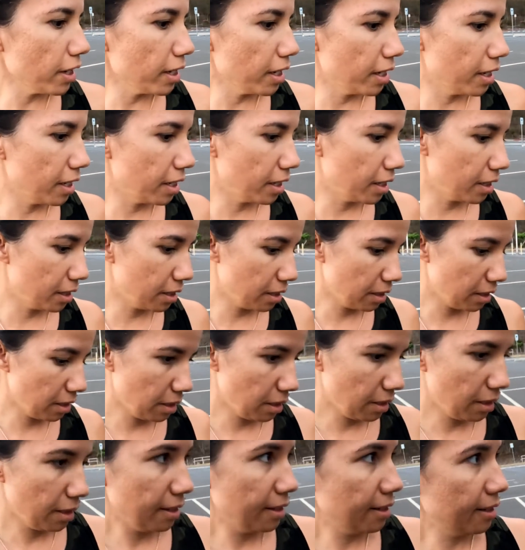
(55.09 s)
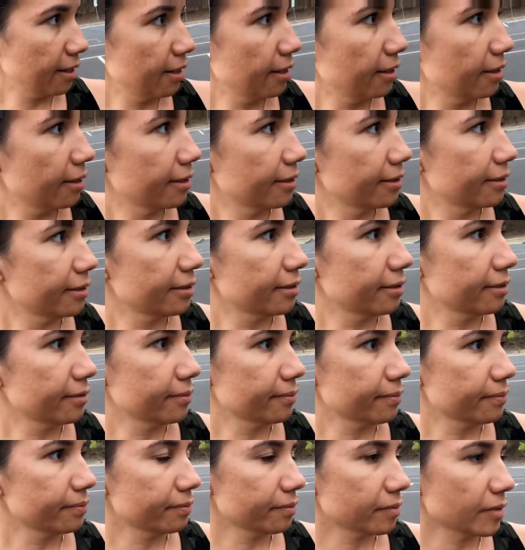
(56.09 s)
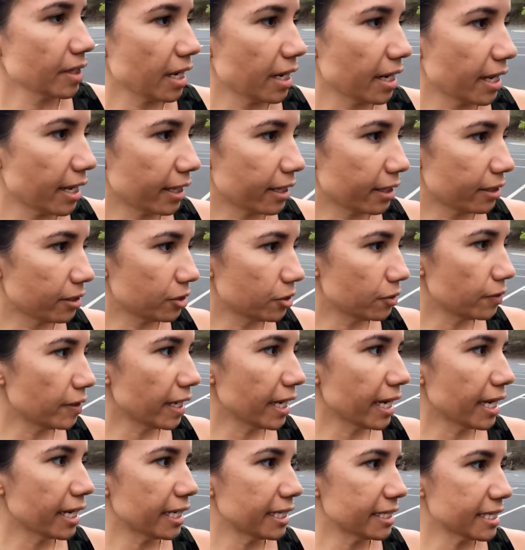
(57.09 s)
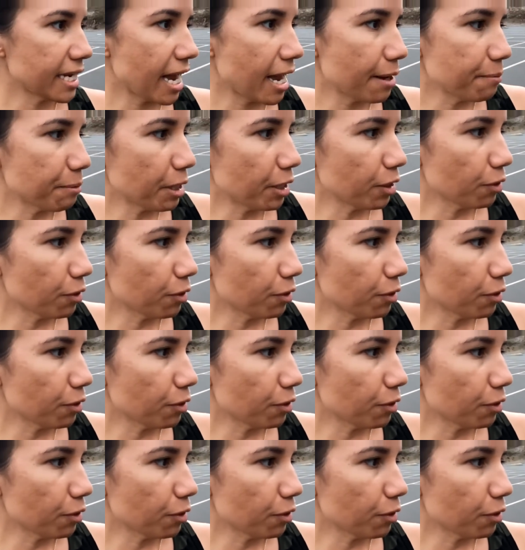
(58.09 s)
And I can do it anytime.